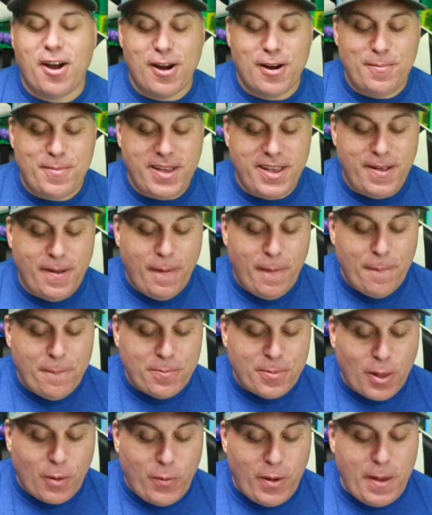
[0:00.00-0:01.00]
Army.
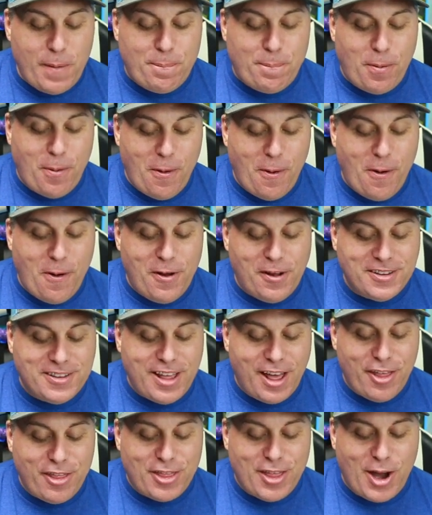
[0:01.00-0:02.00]
We
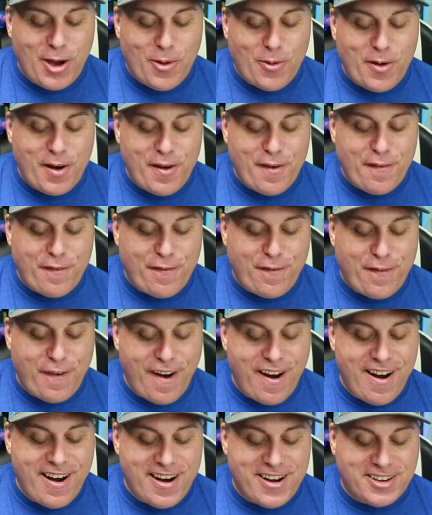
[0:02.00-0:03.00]
pulled the
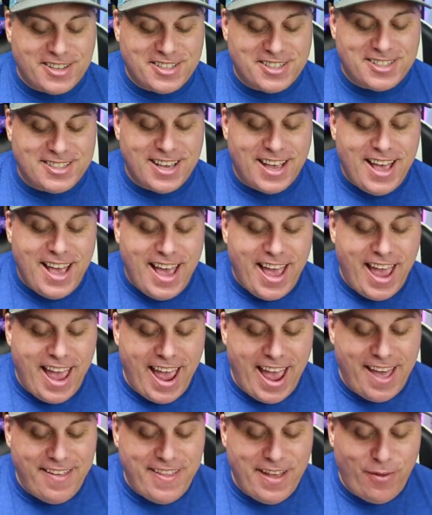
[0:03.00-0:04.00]
reverse
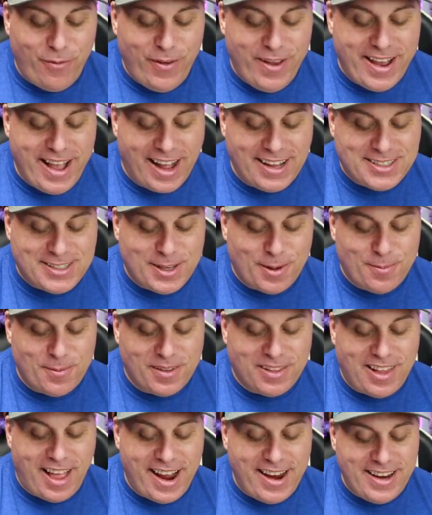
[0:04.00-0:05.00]
and then we got some
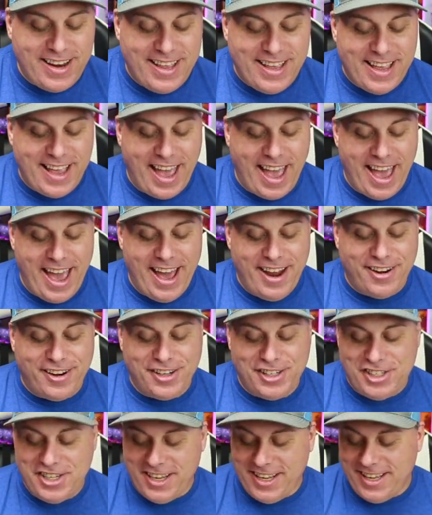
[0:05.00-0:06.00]
lightning
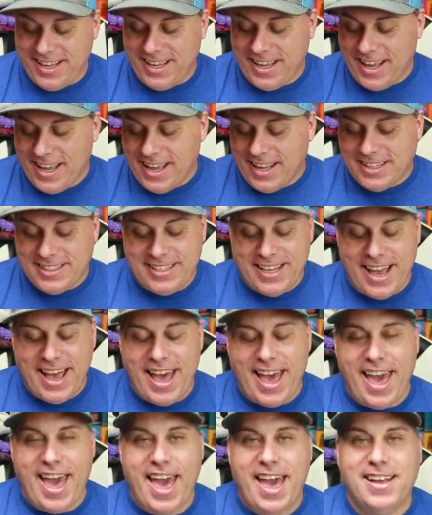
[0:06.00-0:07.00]
energy
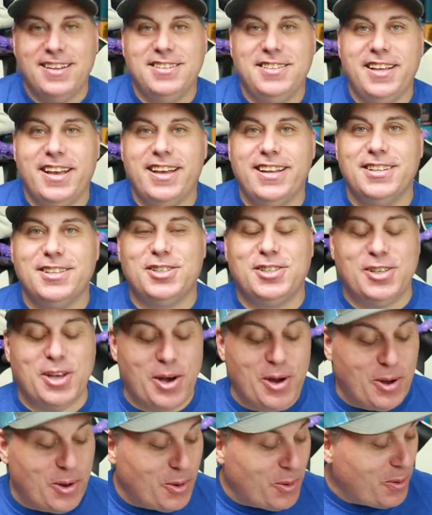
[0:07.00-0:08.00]
to end it.
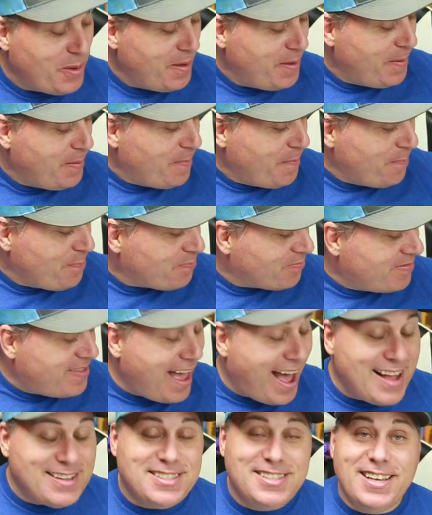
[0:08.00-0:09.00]
So
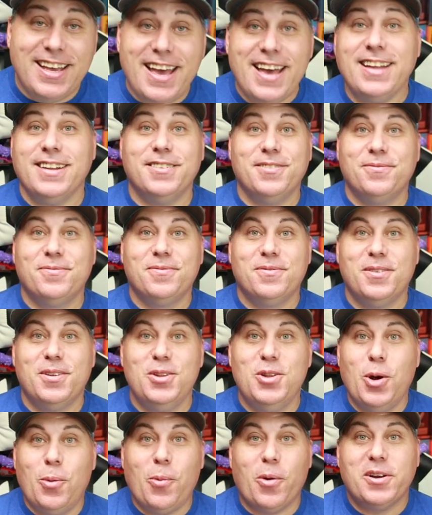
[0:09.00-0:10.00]
that's it.
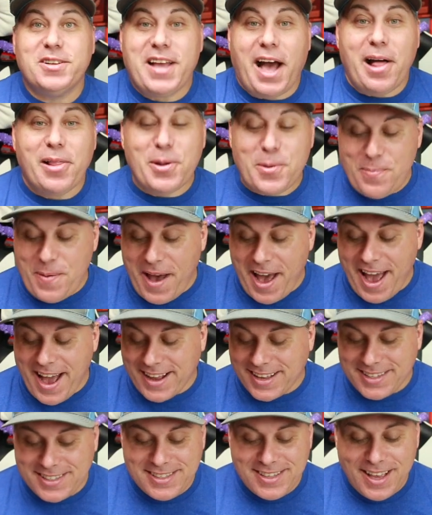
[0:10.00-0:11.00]
No more dollar
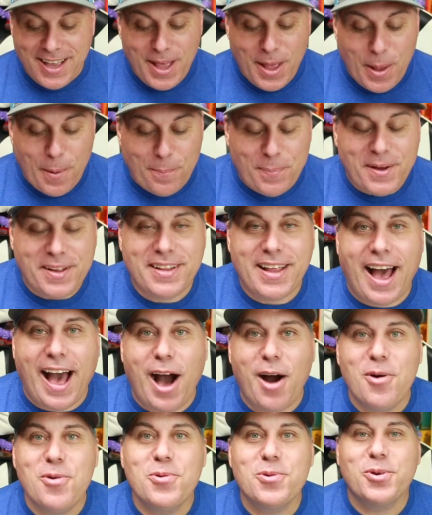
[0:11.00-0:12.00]
packs. But
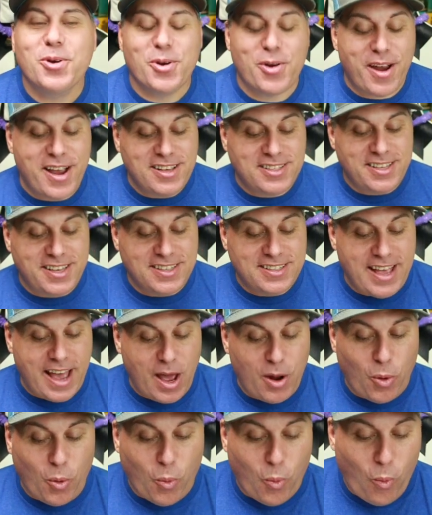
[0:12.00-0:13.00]
how crazy is
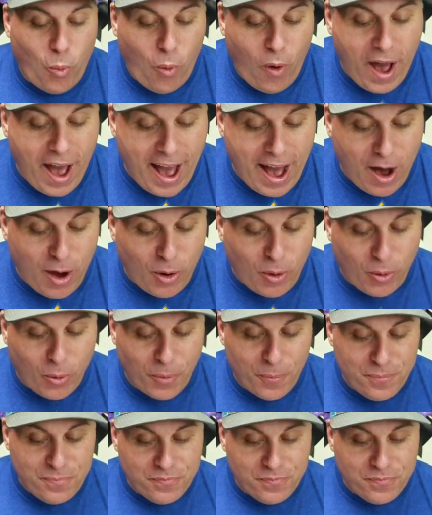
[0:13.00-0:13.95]
that? Wow.